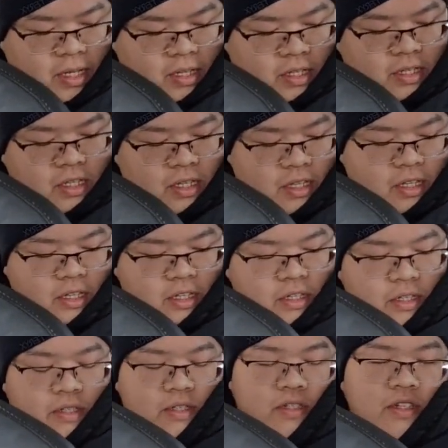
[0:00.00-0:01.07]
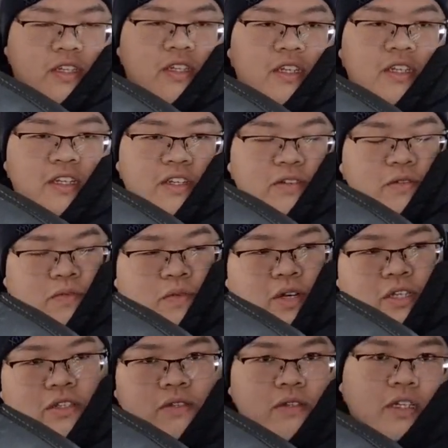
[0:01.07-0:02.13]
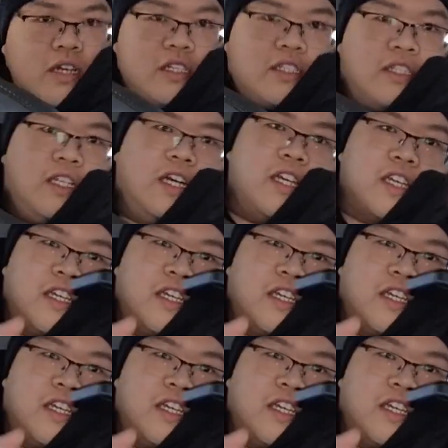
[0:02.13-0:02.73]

thing is, when you got like,